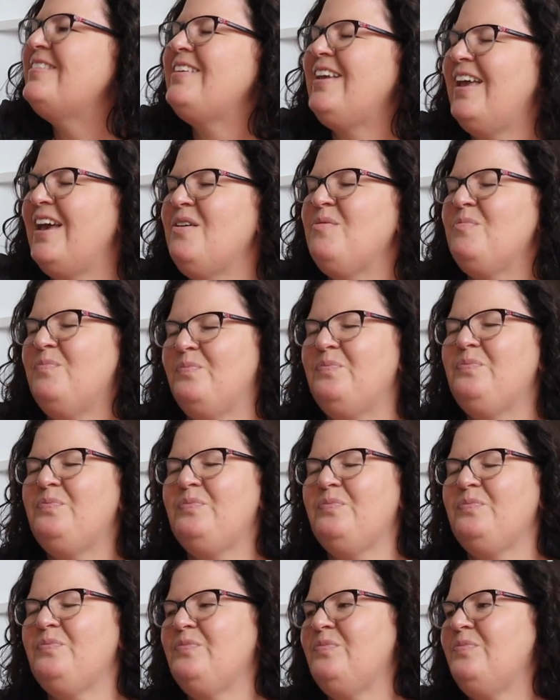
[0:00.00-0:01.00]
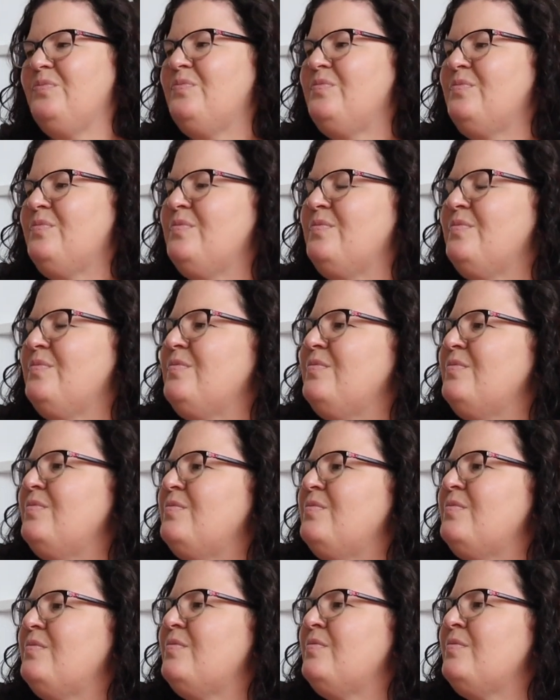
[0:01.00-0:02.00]

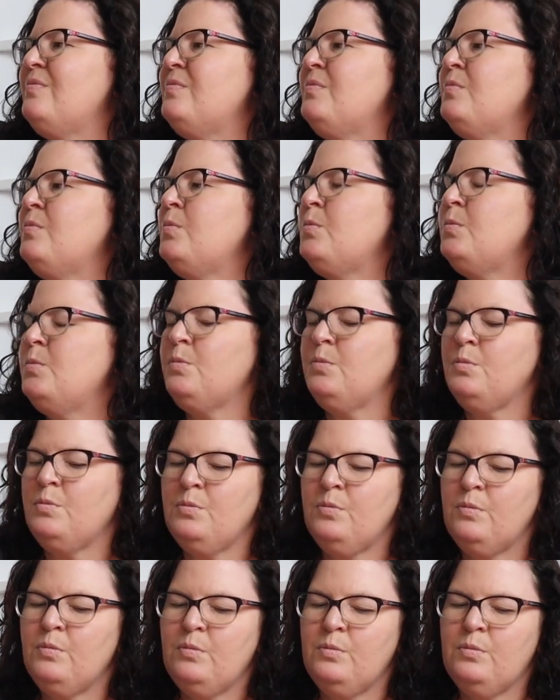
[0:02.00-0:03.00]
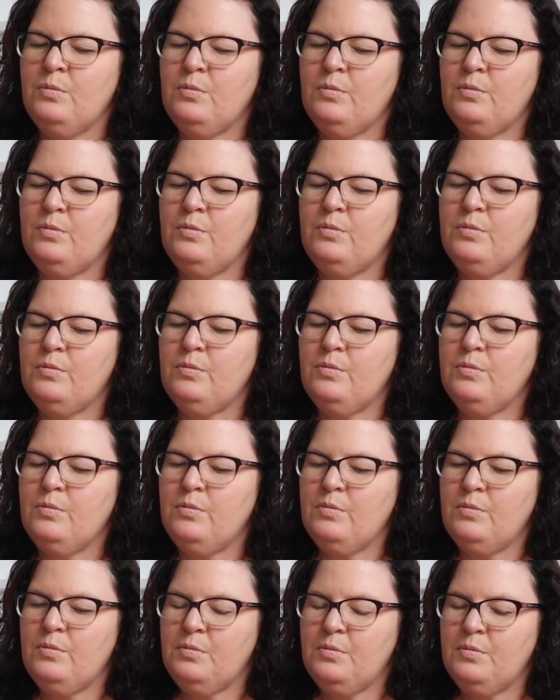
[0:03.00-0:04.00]

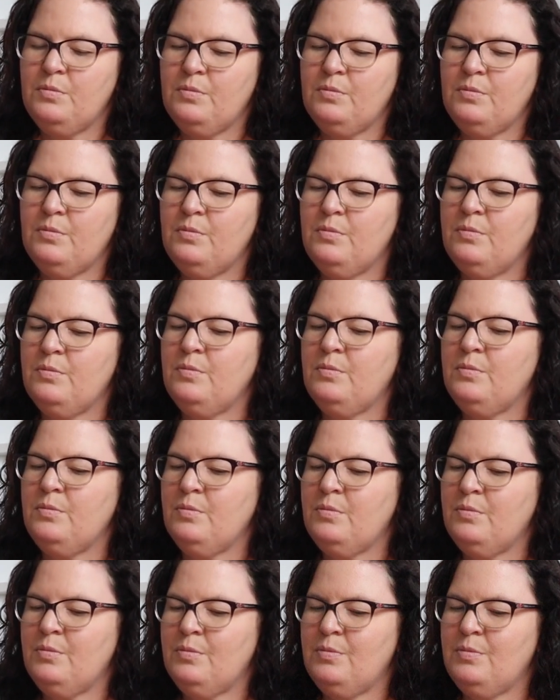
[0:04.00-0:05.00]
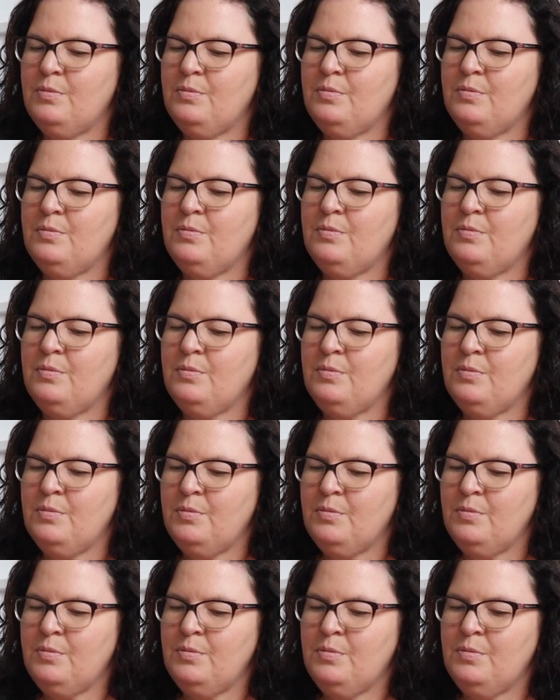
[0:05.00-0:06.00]

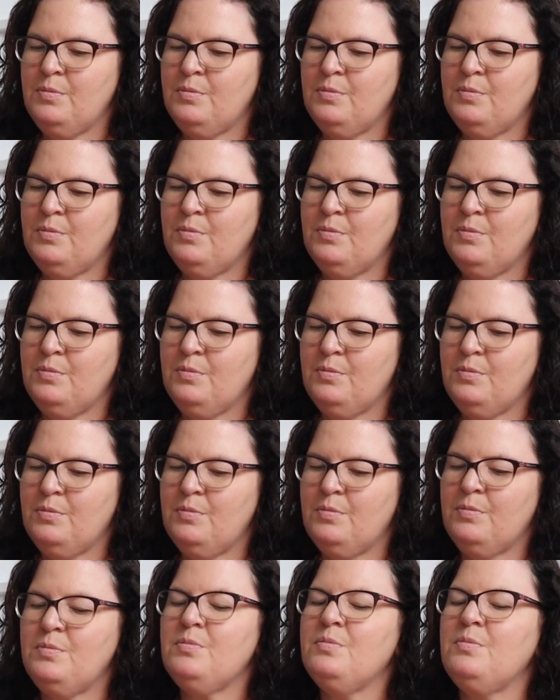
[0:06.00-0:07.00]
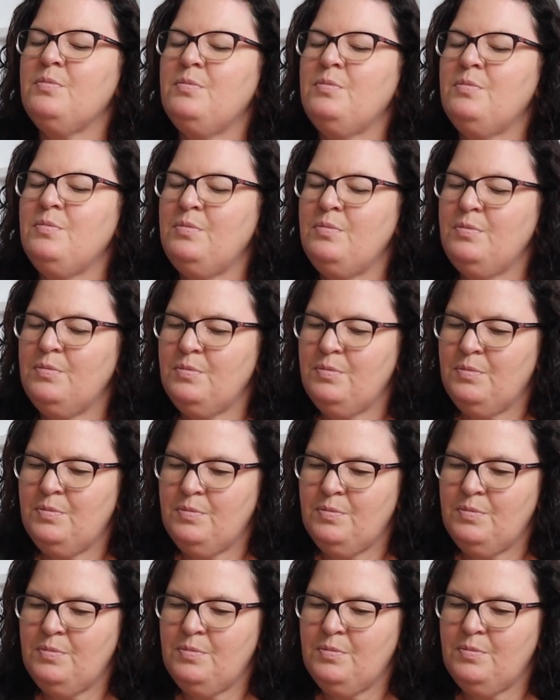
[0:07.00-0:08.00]
No words are spoken by the person on screen.